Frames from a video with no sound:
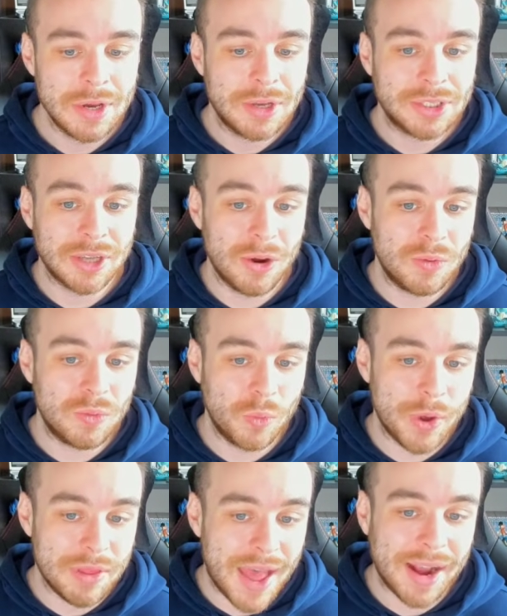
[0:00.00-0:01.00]
So
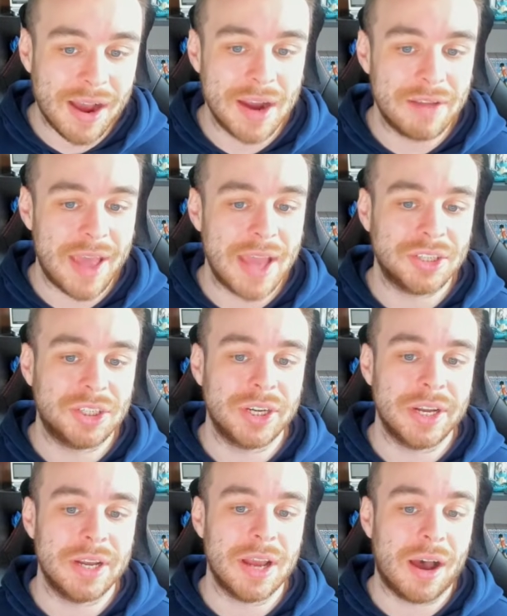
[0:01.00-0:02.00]
with that kind of
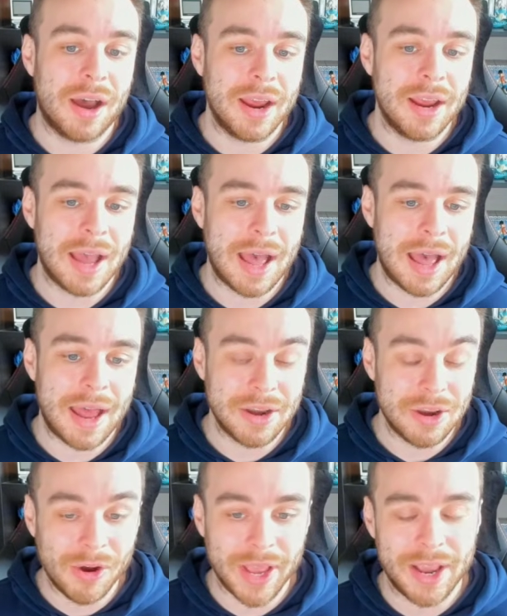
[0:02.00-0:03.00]
XGI and
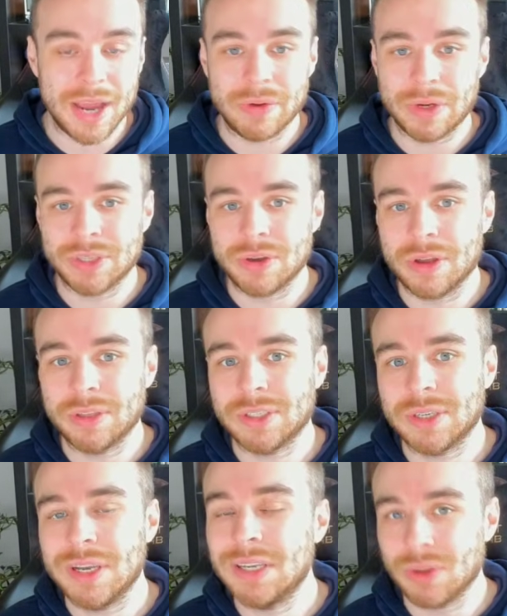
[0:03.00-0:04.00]
not getting any
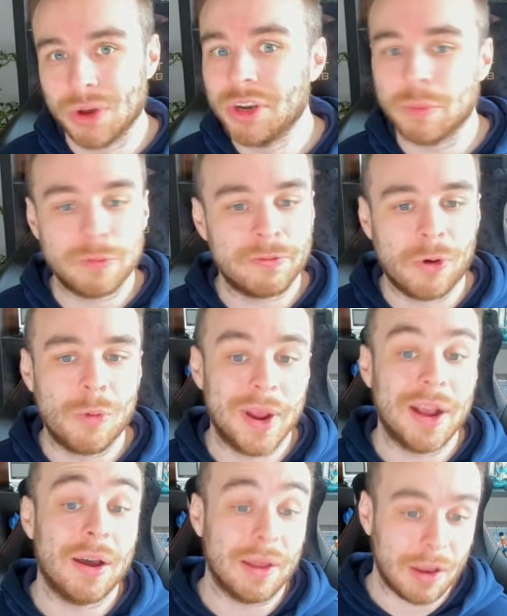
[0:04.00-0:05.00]
returns, he's
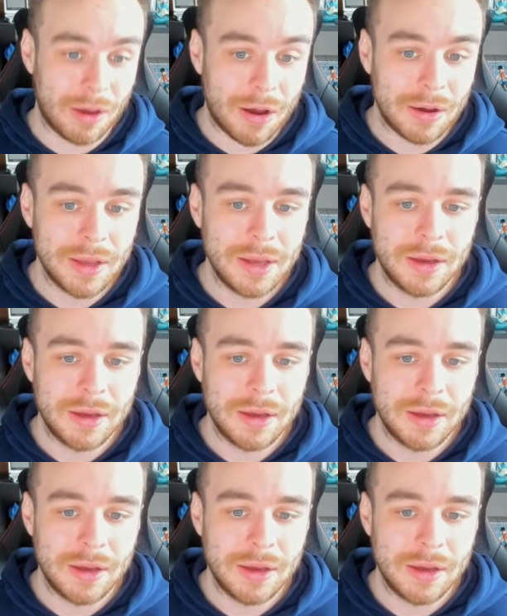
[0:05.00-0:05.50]
underperforming a lot.